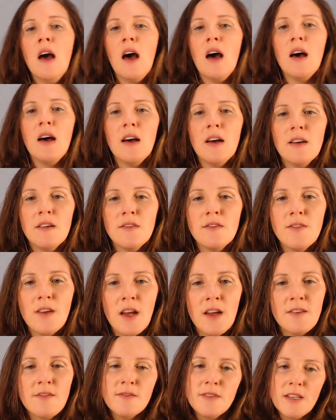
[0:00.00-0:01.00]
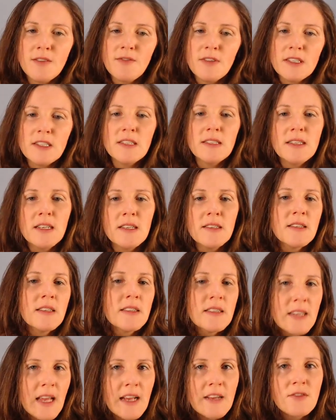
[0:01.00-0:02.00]
of different
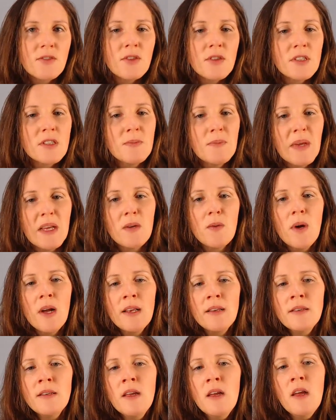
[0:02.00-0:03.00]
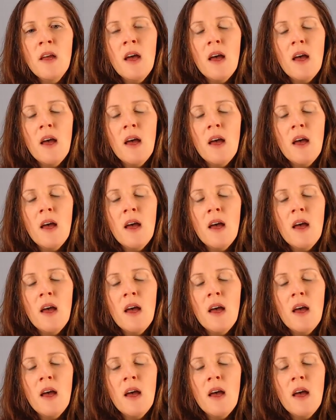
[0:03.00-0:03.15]
diseases. Cancer is a big one.